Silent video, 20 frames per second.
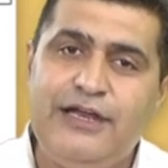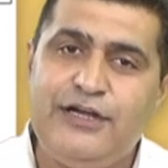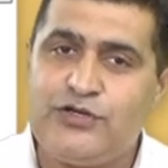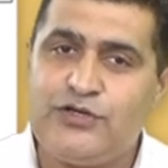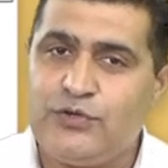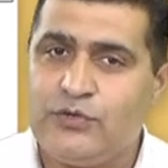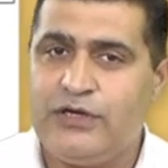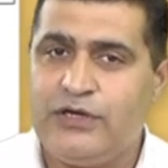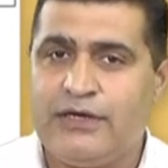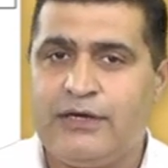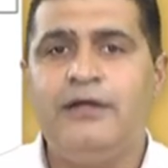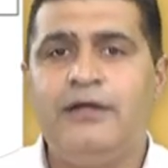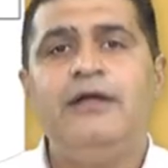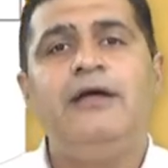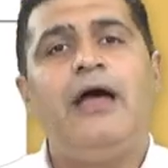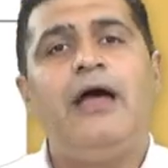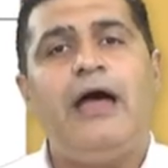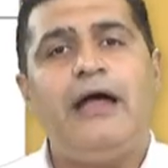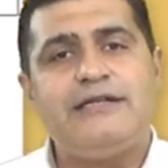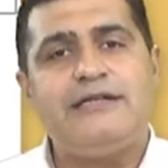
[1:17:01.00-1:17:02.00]
doing
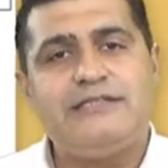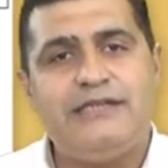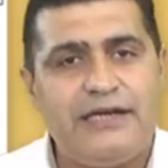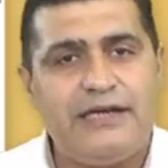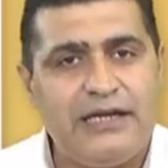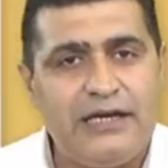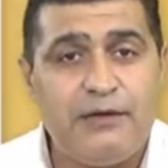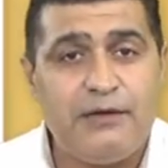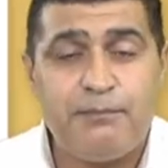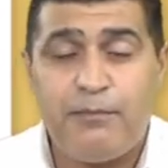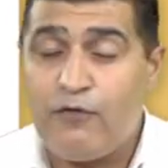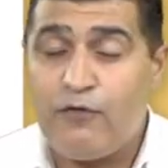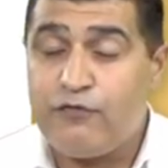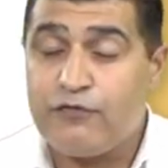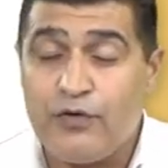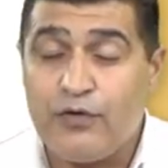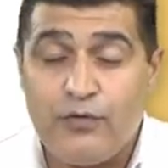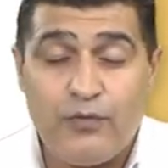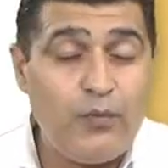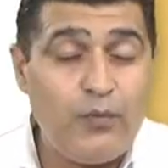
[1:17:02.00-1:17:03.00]
and setting up of,
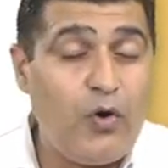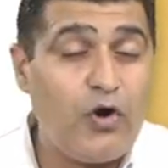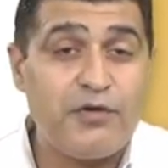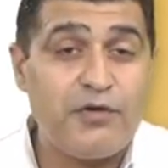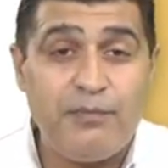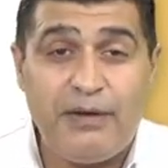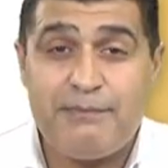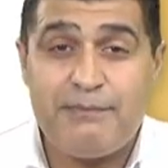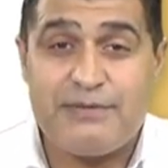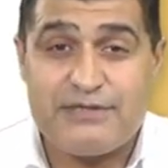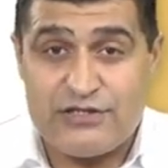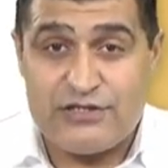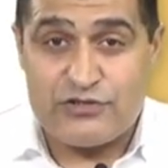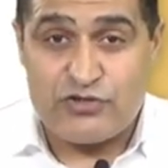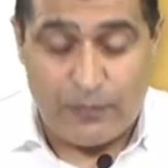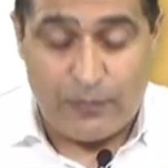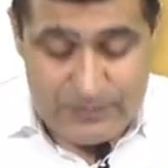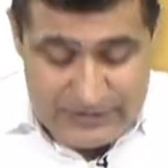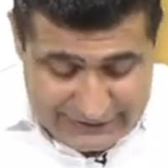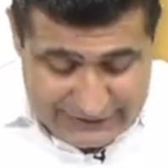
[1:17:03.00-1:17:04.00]
you know, what my business
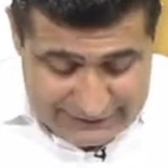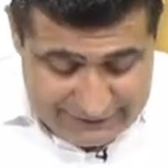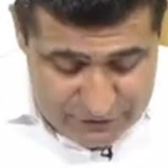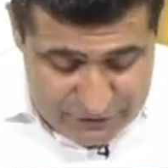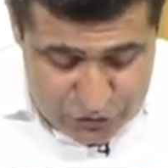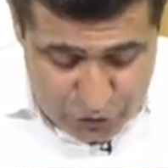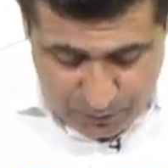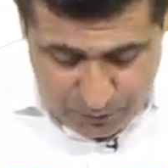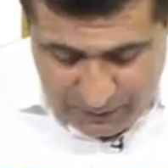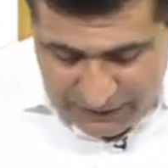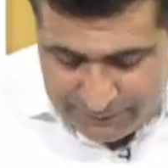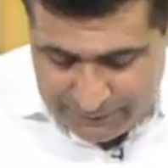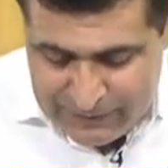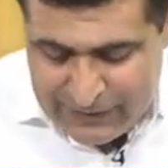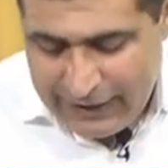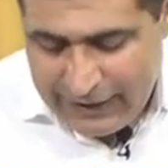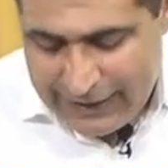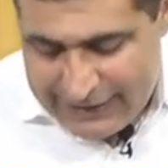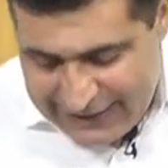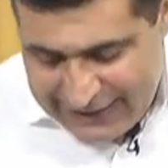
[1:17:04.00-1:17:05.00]
objectives should be.
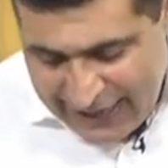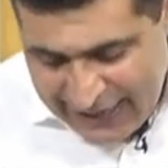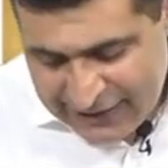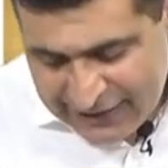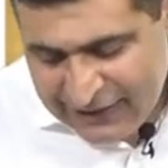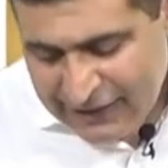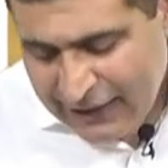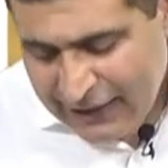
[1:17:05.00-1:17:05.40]
And then